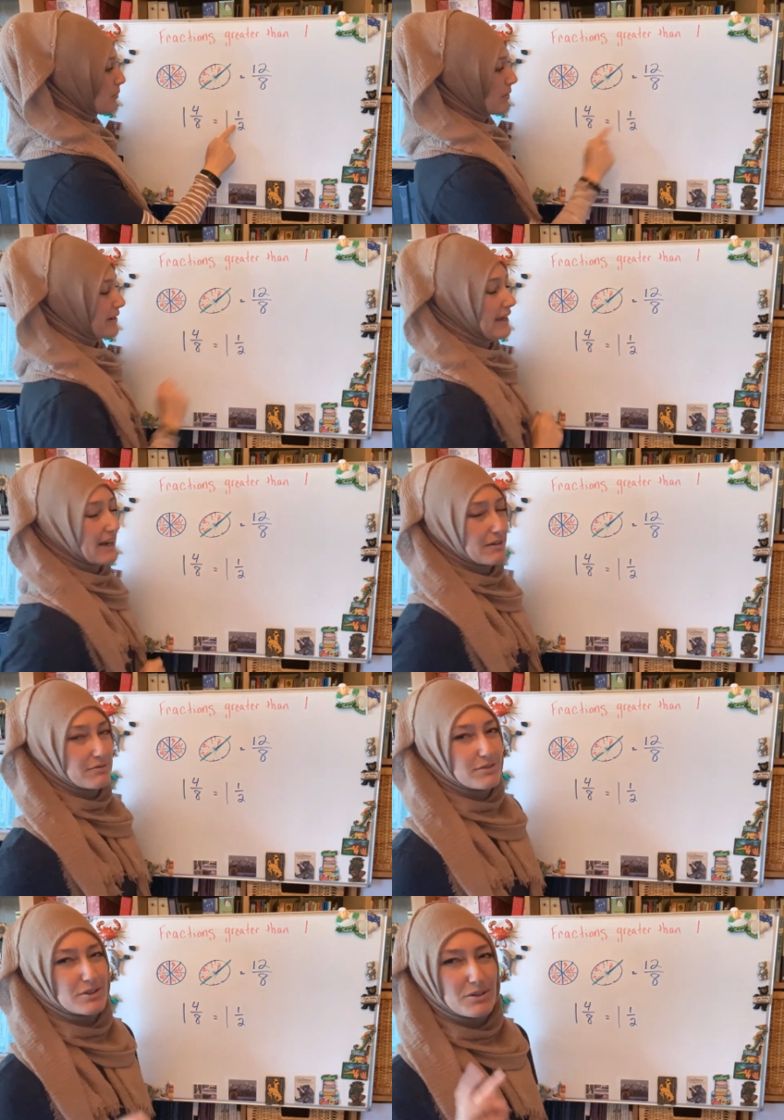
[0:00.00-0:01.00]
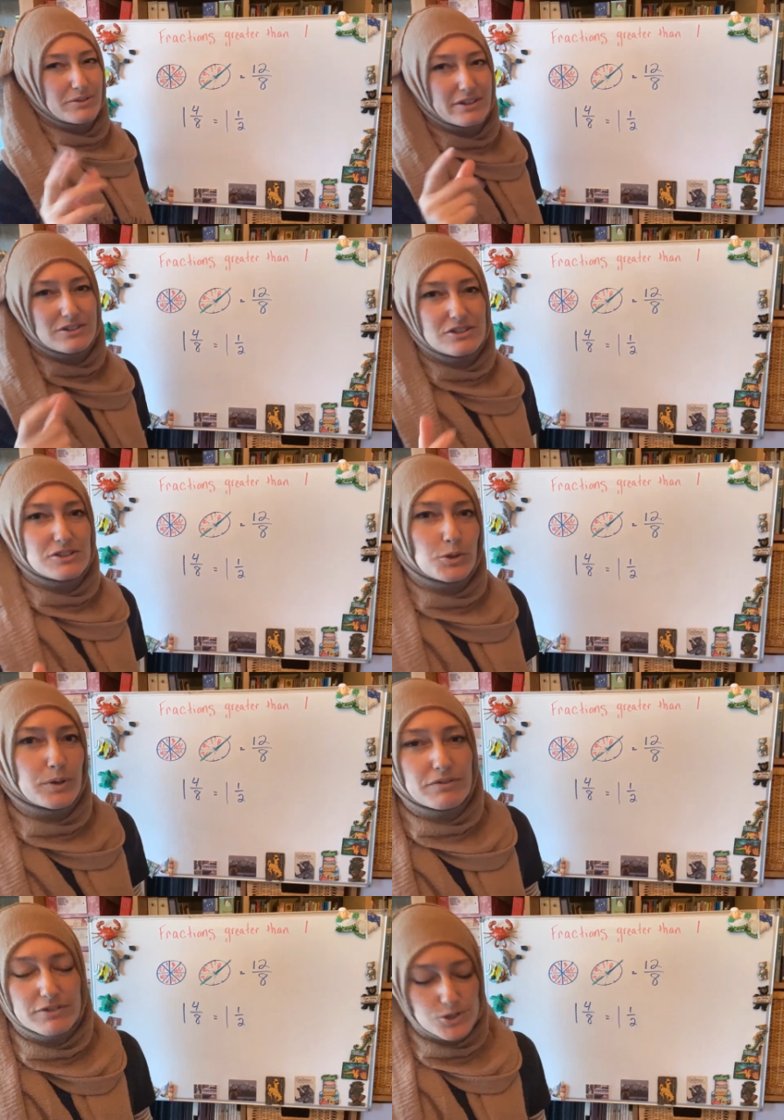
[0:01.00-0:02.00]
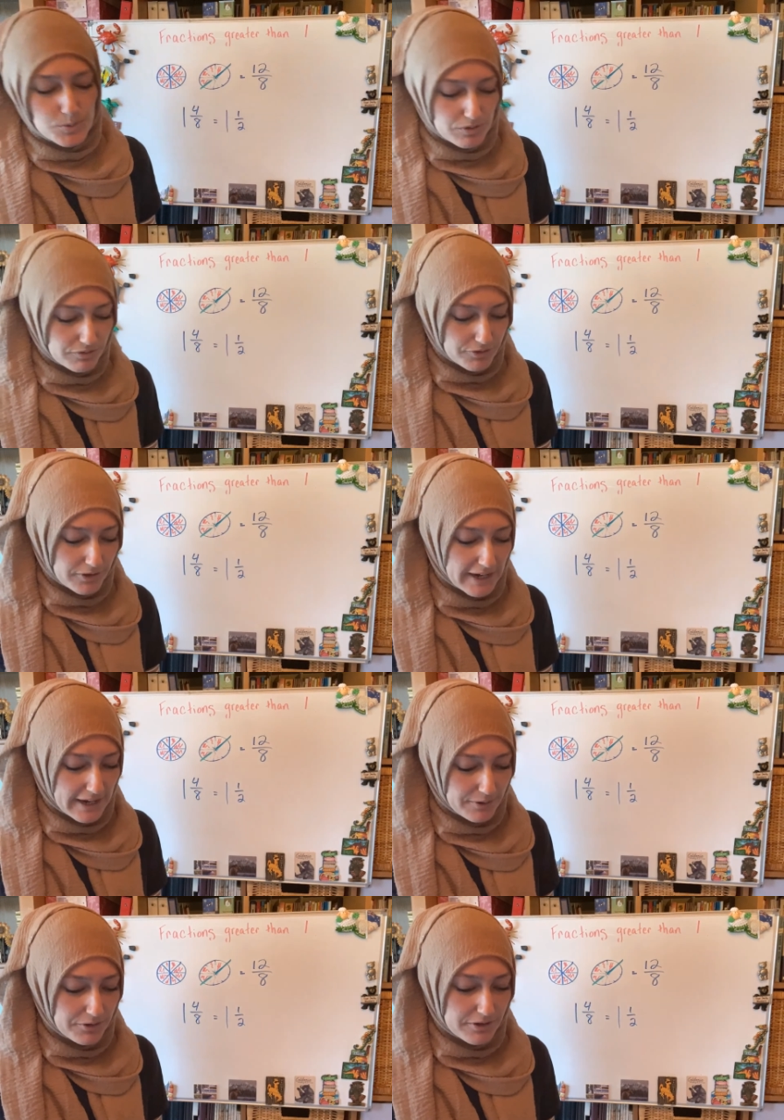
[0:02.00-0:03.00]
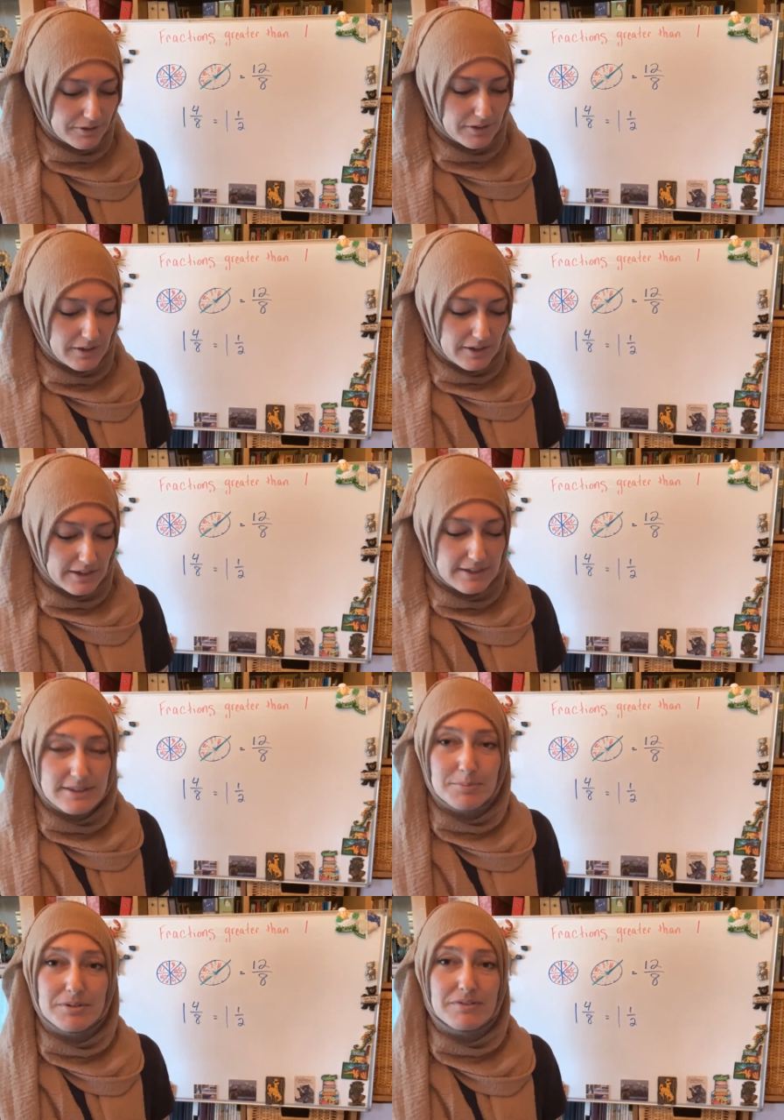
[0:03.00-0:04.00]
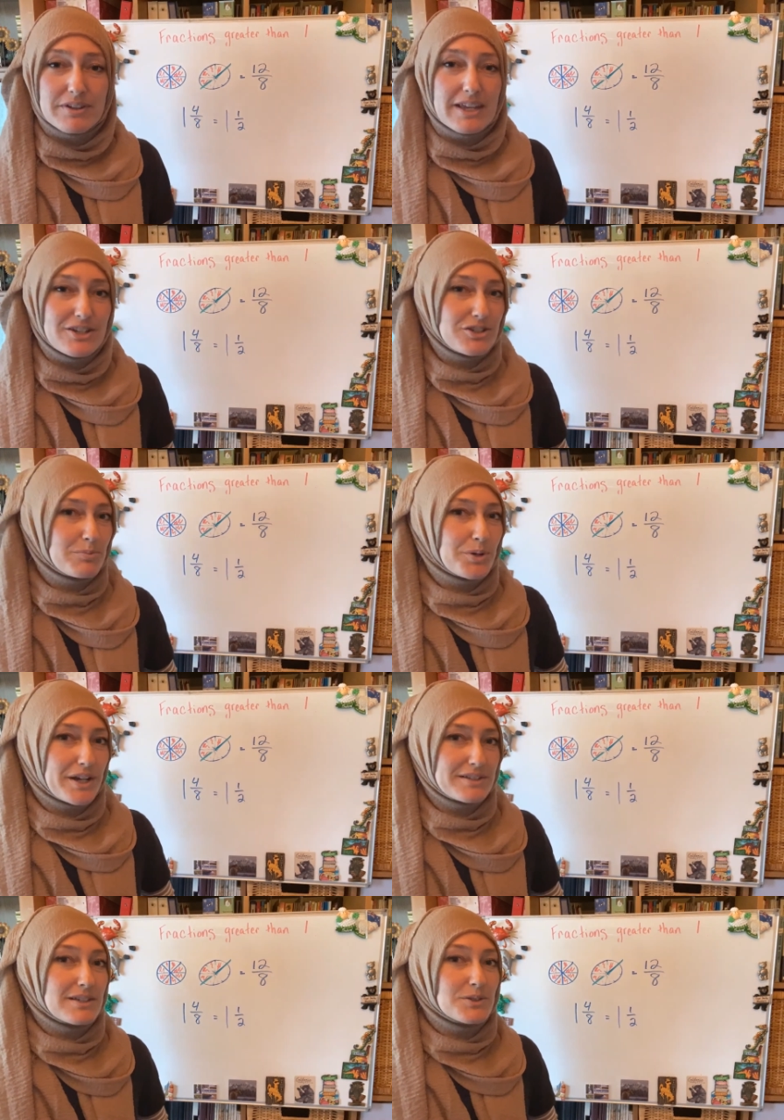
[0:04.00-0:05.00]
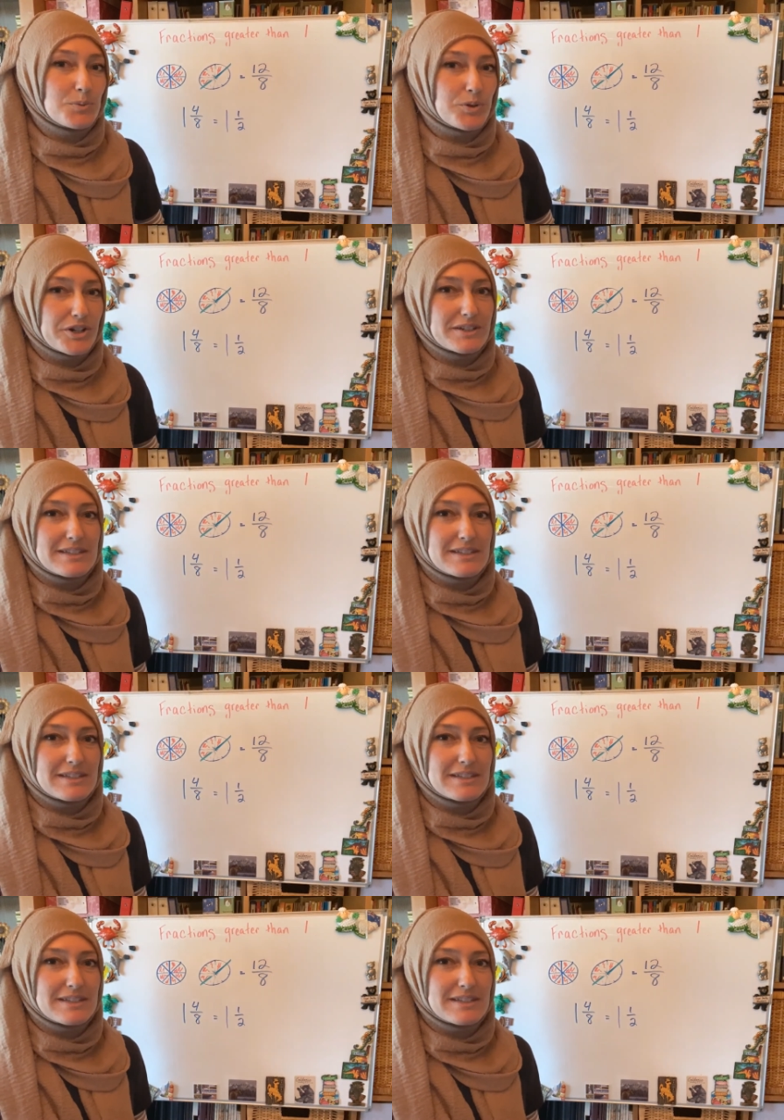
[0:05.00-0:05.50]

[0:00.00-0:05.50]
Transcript: one half. So there's just a quick visual for how the simplification process works.